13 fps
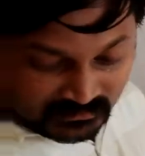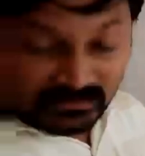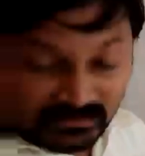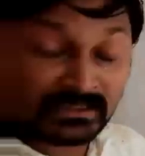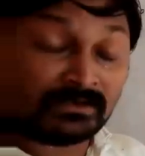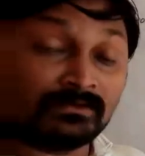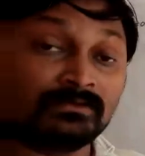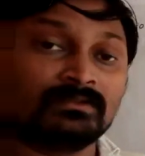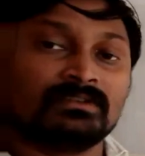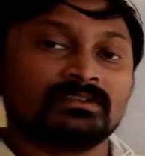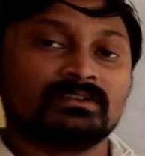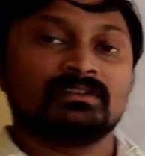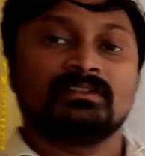Now,
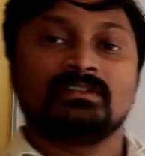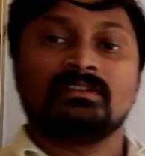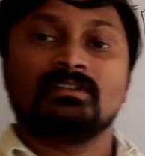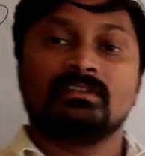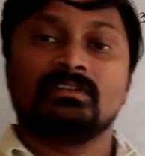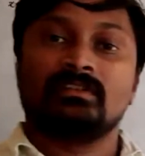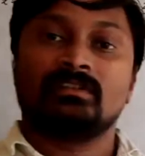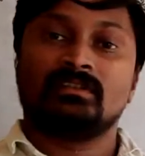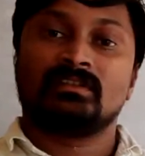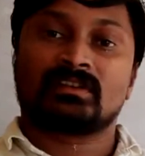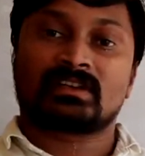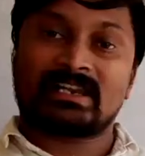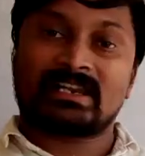
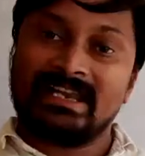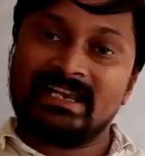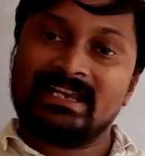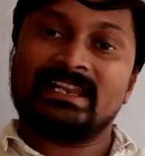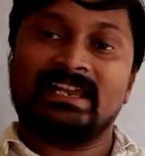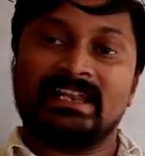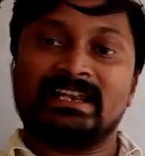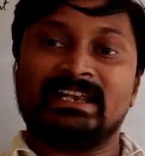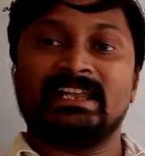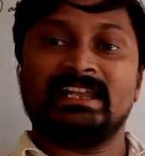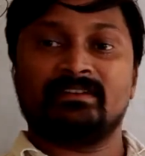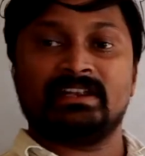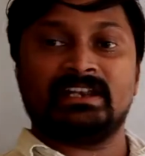right hand
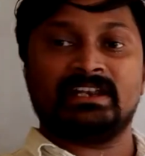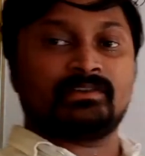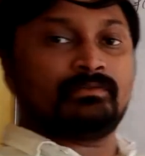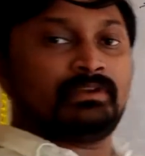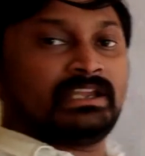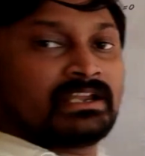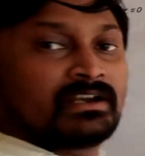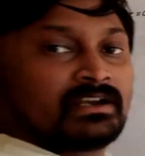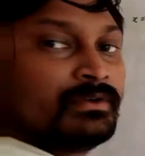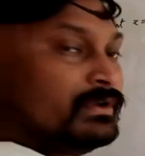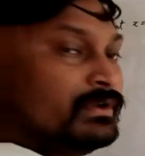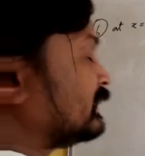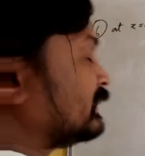derivative we are doing.